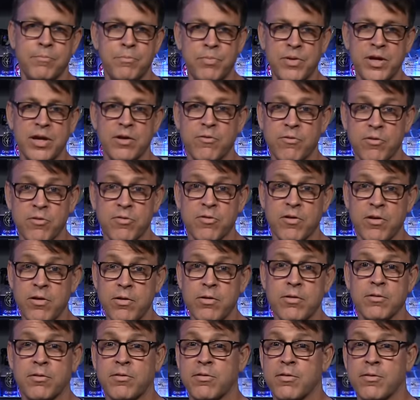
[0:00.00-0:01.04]
big
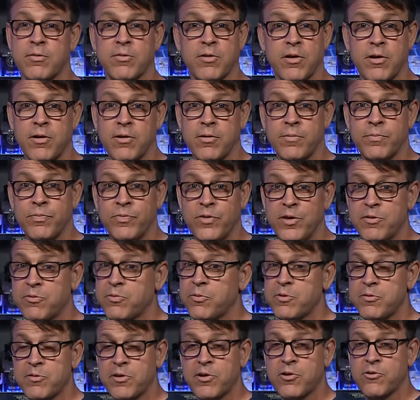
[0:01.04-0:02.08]
results. So this
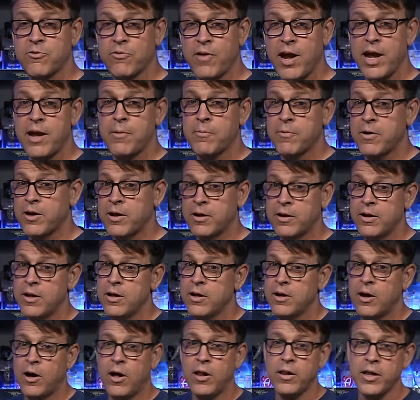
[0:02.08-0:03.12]
one's a great one.
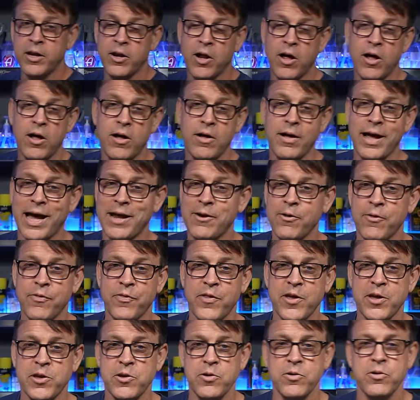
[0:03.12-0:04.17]
All in all, I don't
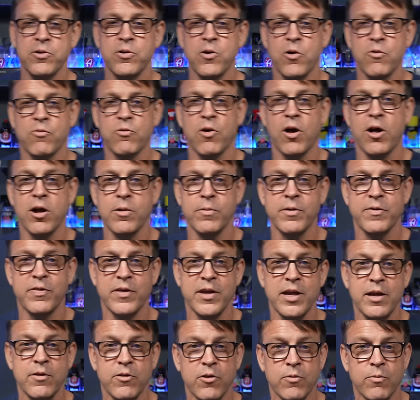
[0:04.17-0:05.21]
think you can go wrong with
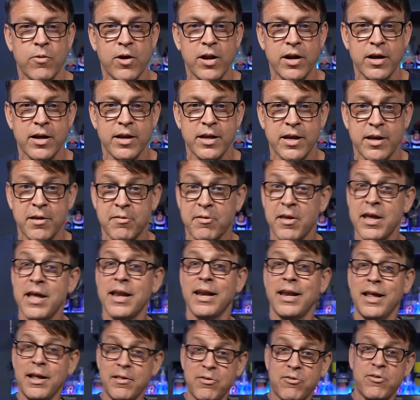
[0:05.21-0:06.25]
either one of these.
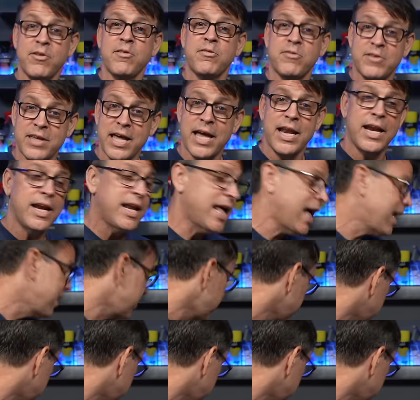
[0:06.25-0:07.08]
Let's just get it out of